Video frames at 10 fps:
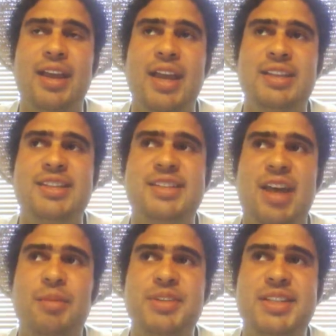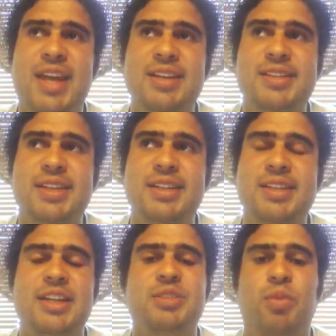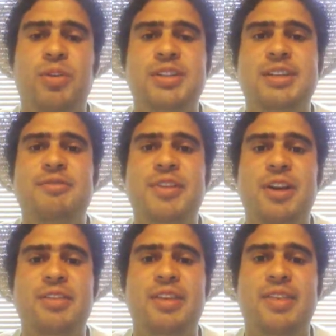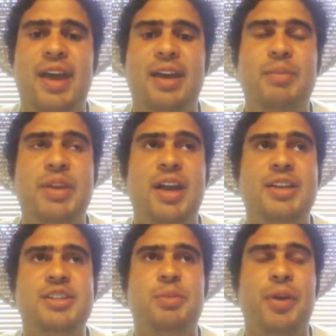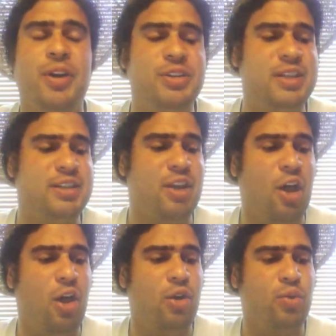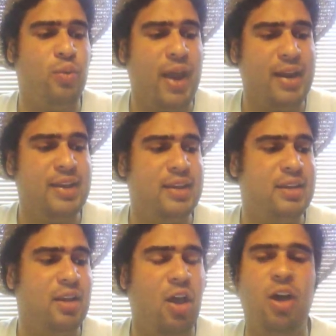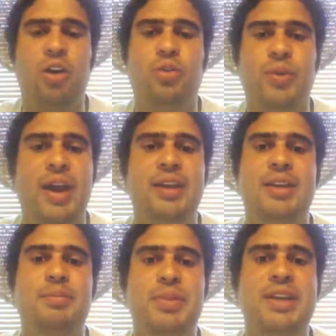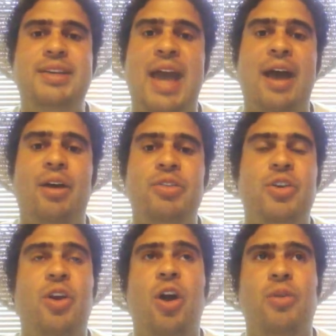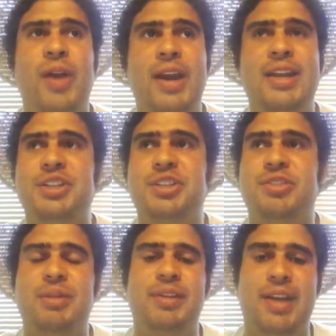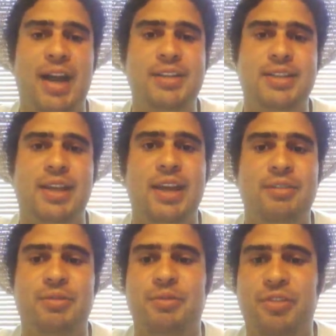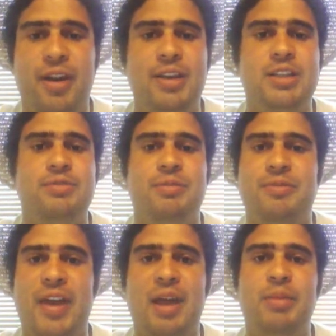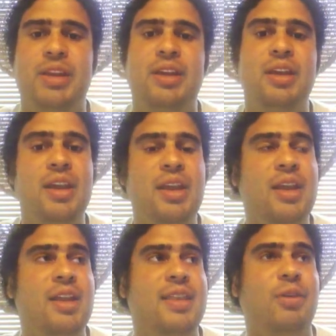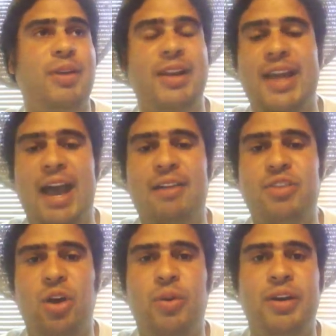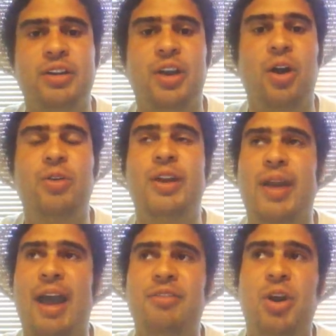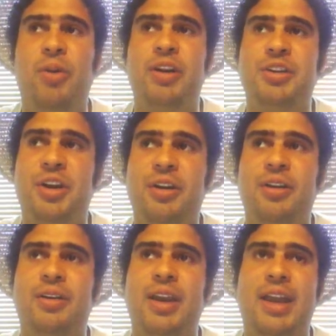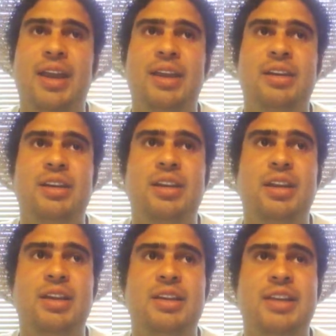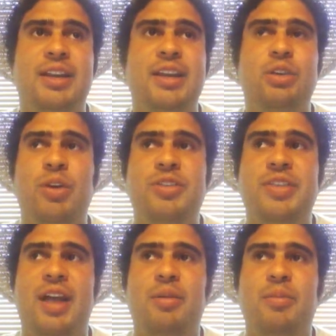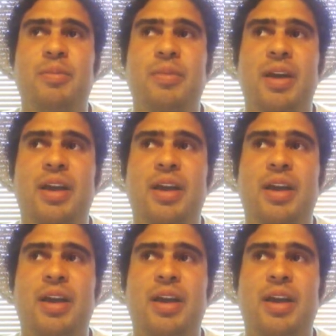in some senses, it's more severe than that because the person is already beat down. They're already extremely isolated from friends, from family. They really have nowhere to go. They have nowhere to turn. And dealing with them